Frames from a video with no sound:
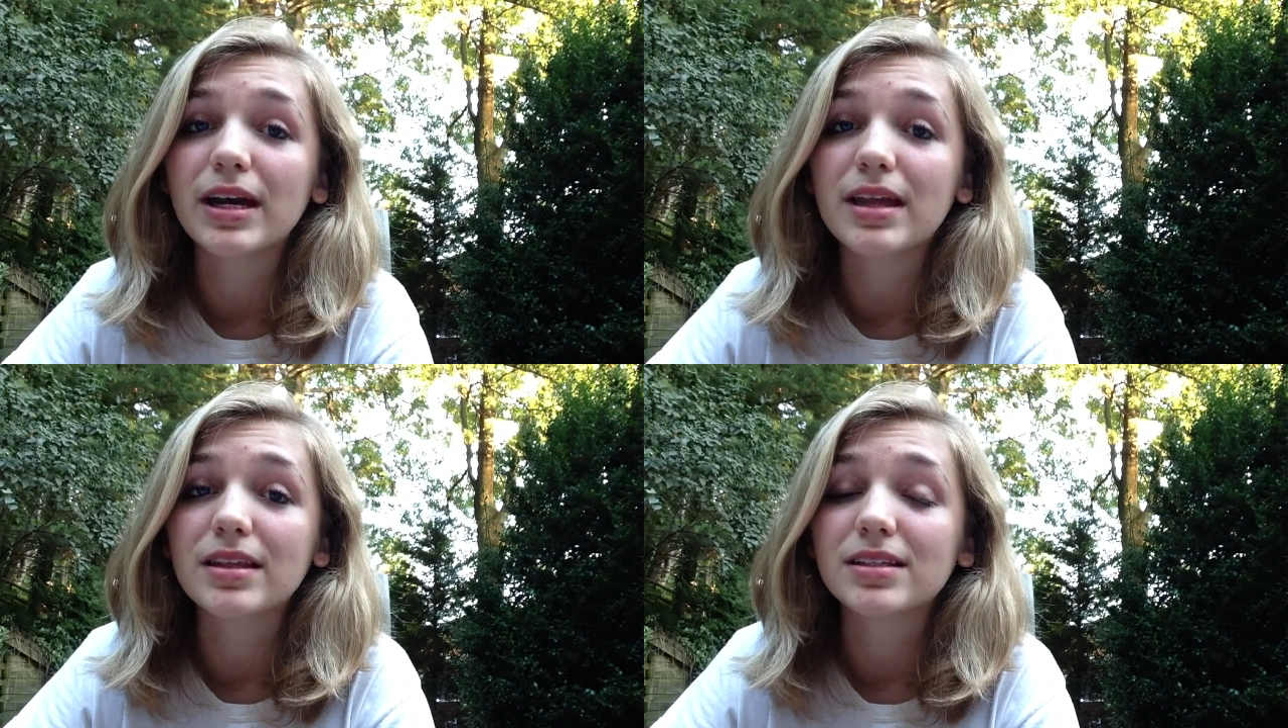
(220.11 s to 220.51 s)

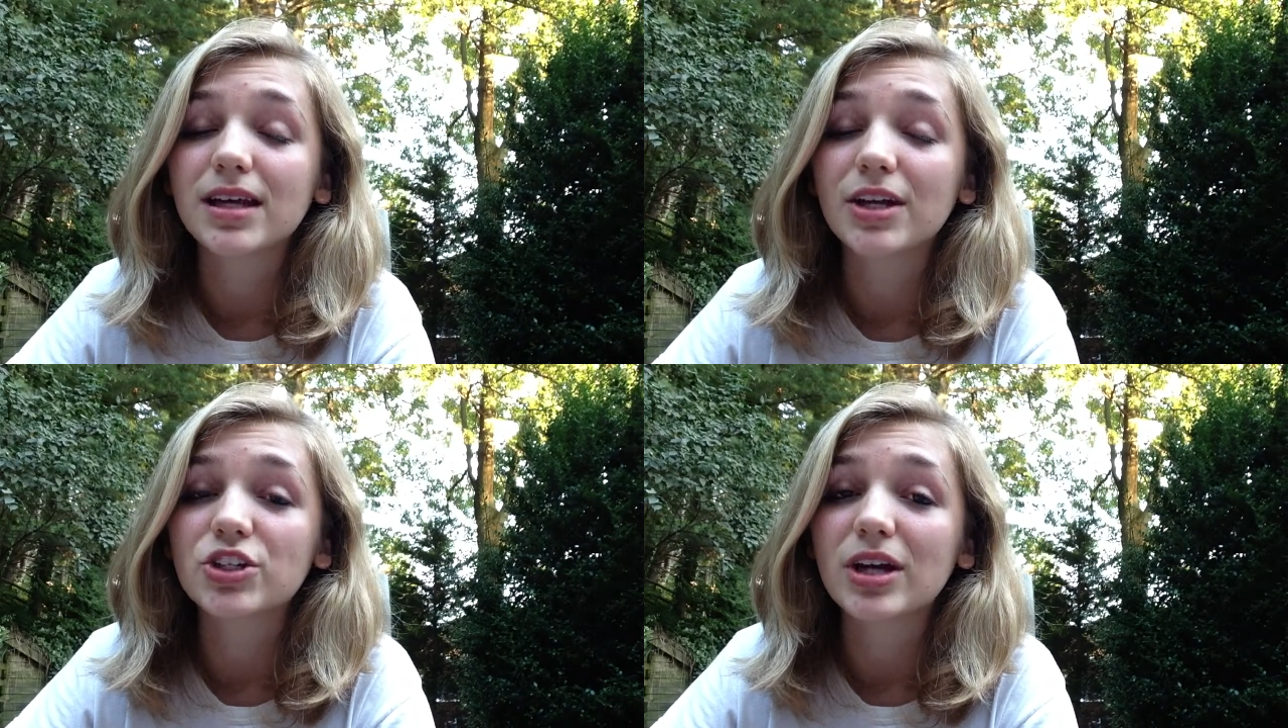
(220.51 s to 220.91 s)
and the
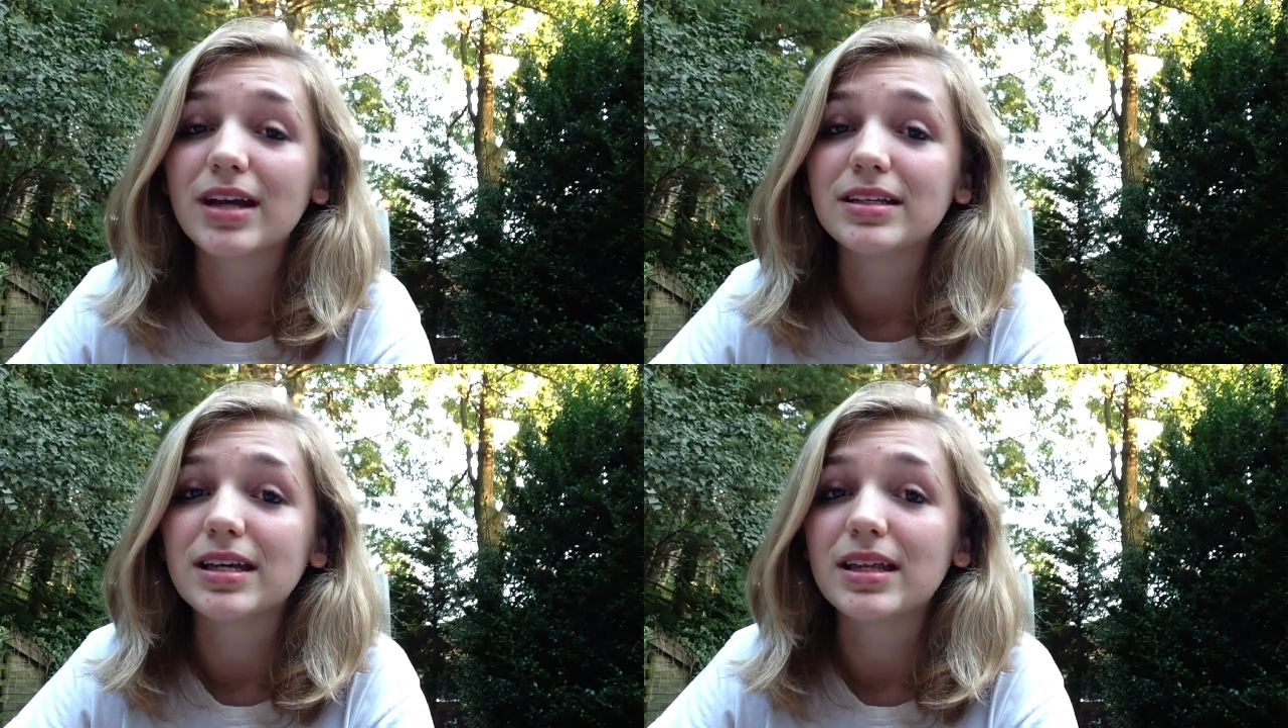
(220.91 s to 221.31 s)
Touch
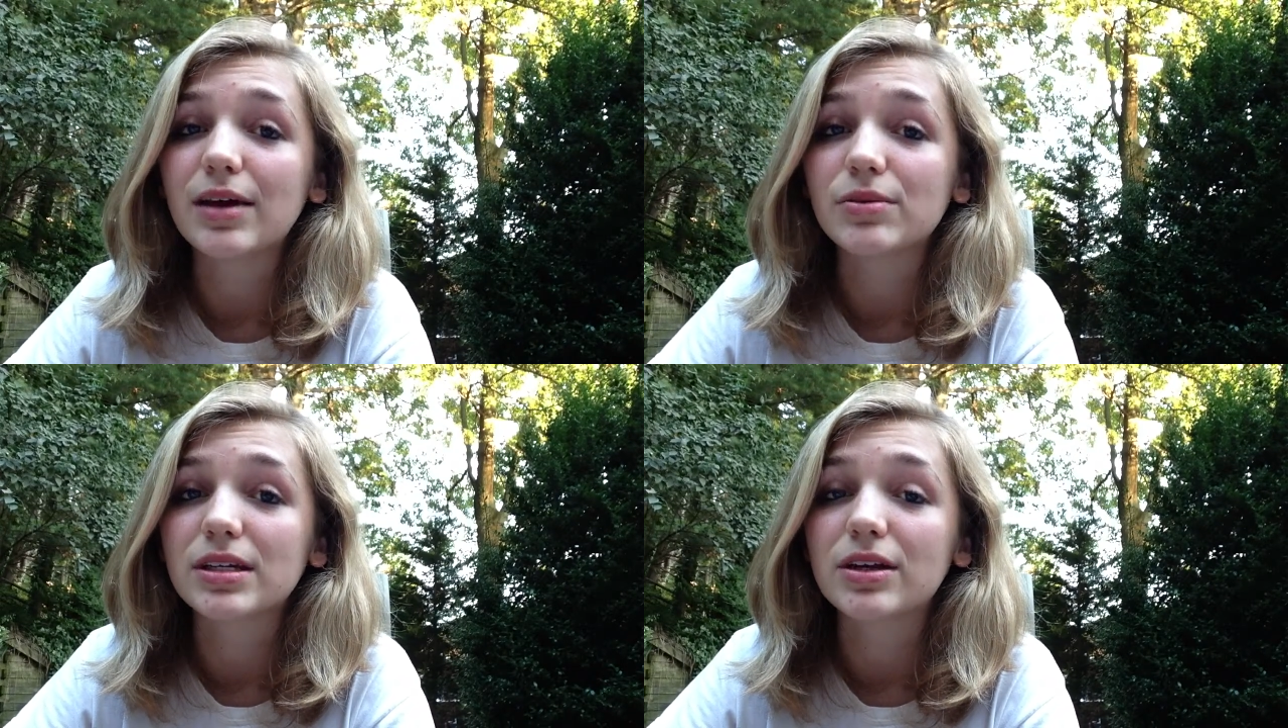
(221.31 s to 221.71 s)
ID that
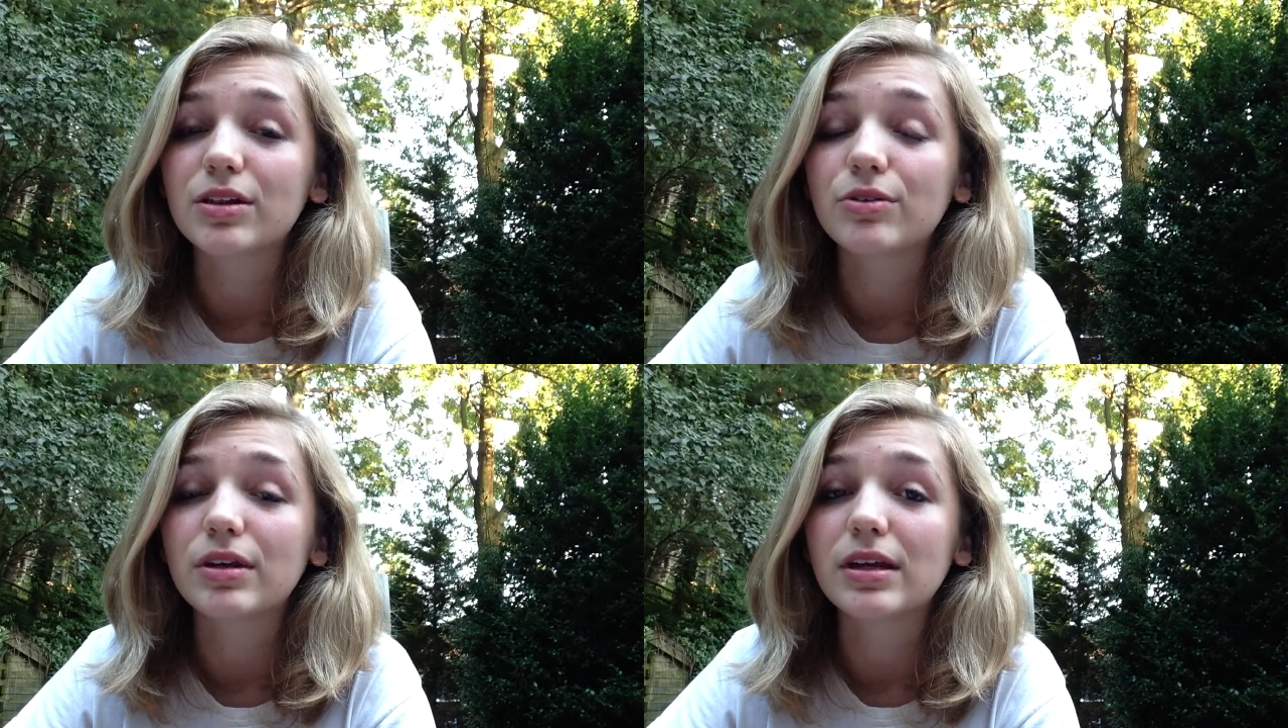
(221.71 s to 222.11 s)
was
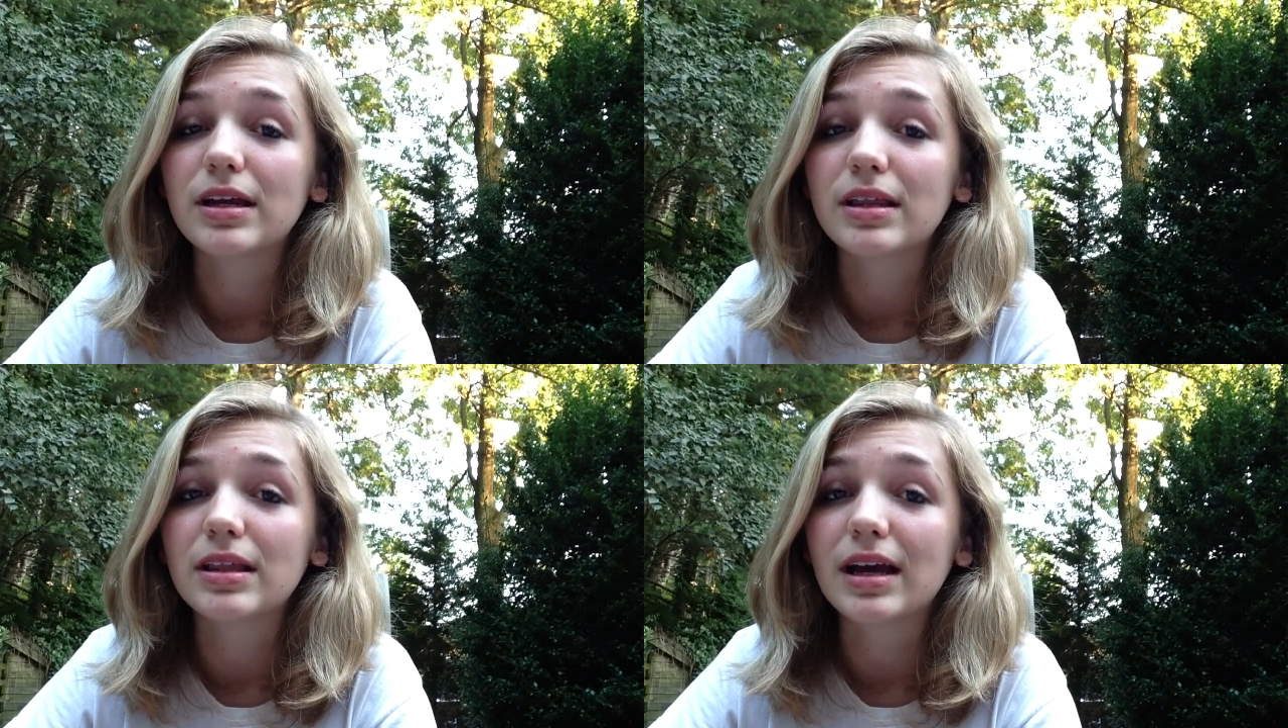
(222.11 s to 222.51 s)
included
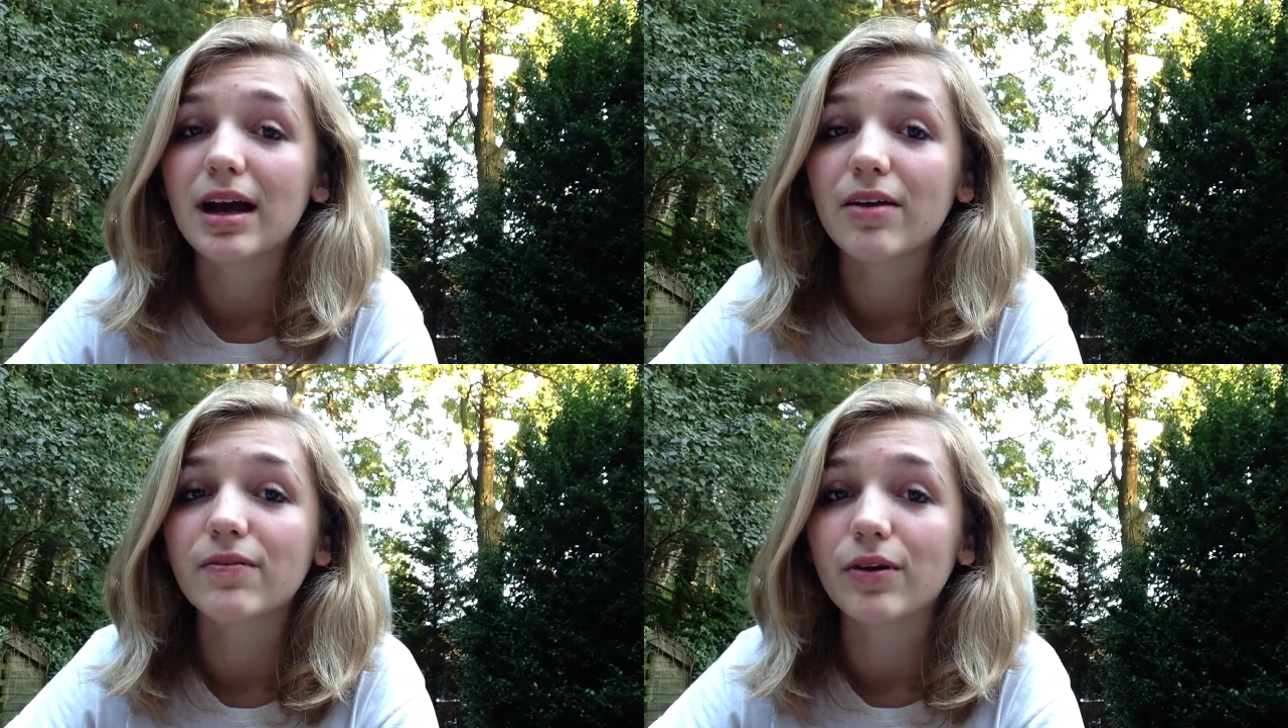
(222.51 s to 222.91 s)
in the
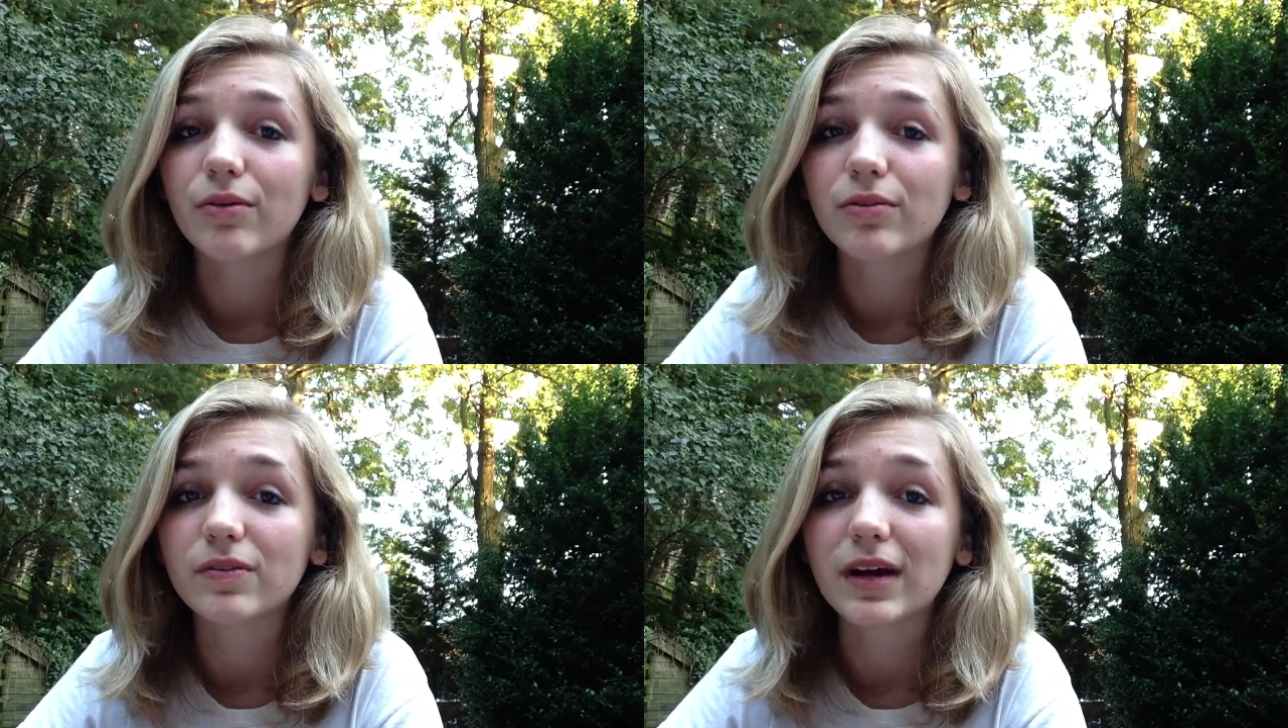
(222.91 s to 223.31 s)

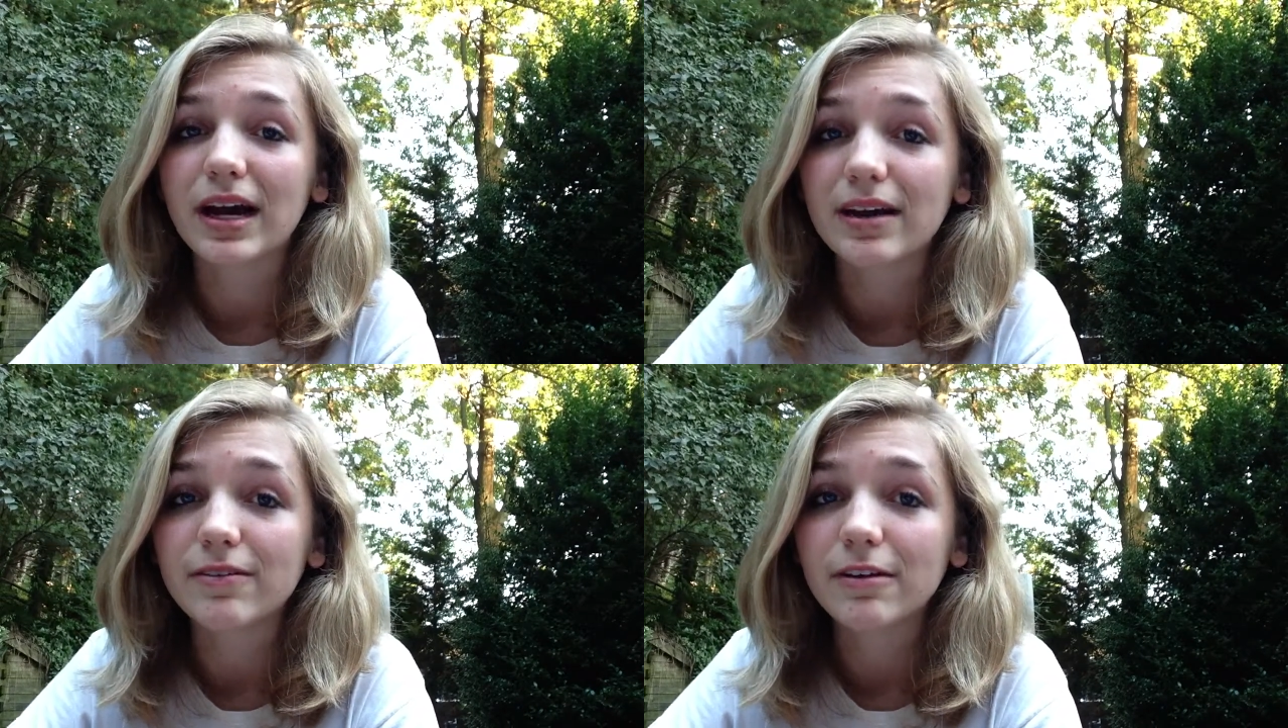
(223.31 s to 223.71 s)
iPhone
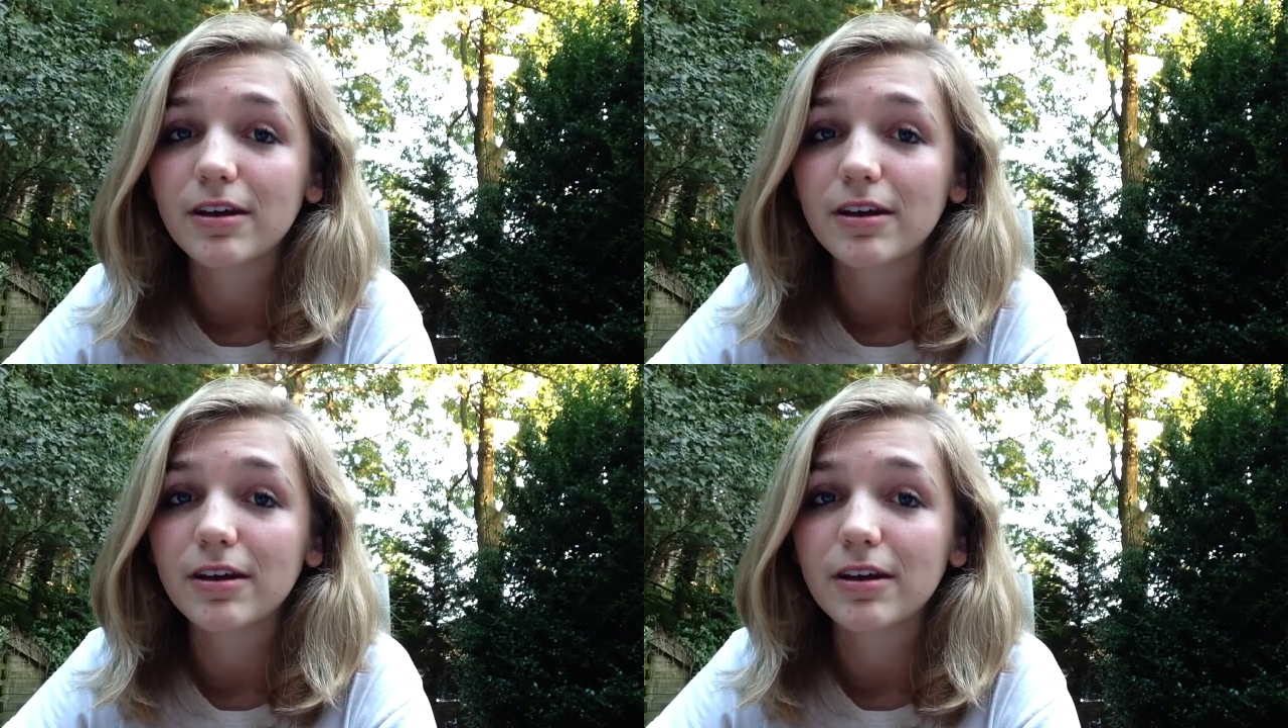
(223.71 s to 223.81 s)
5.